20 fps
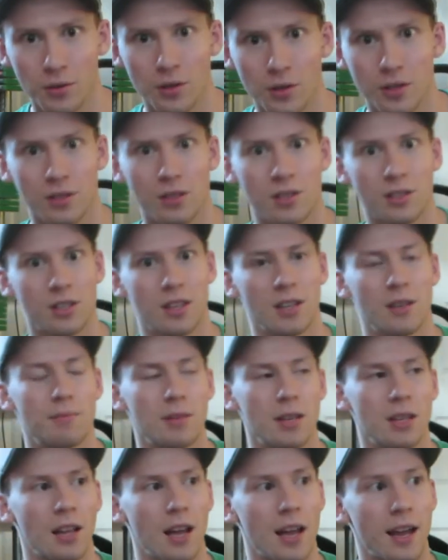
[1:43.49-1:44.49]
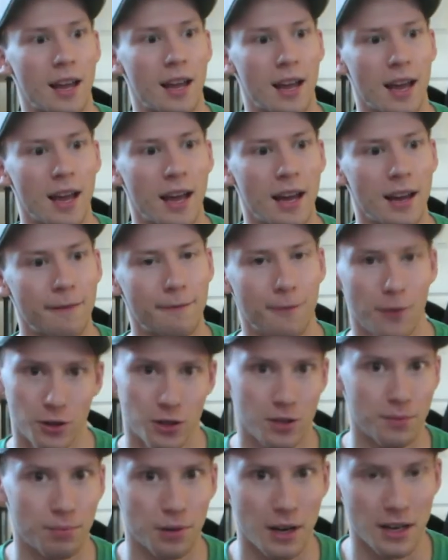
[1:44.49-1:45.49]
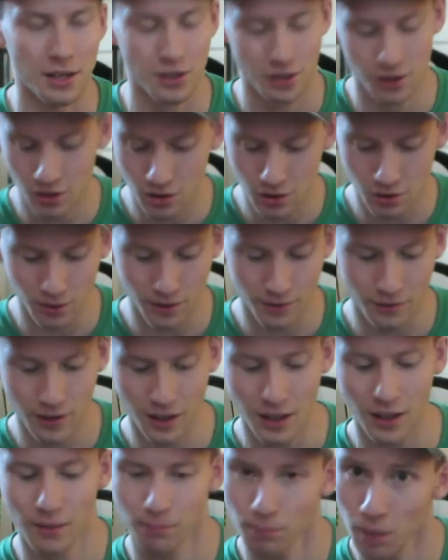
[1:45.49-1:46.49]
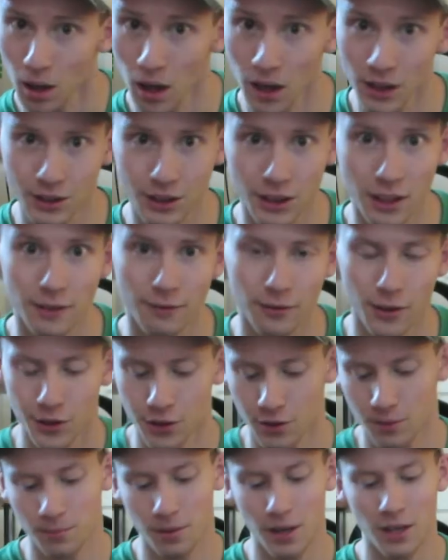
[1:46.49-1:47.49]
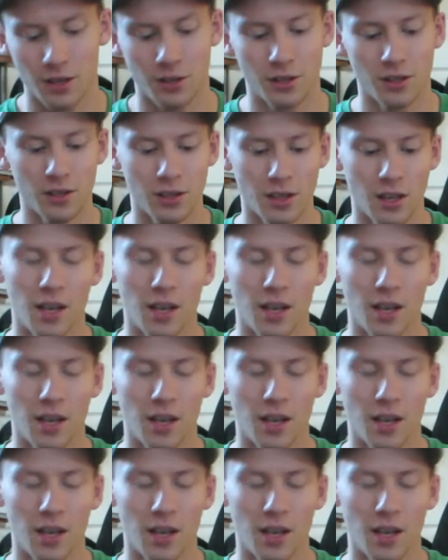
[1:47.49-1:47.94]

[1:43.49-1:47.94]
This is going to be like a first impressions sort of thing, unboxing and first impressions.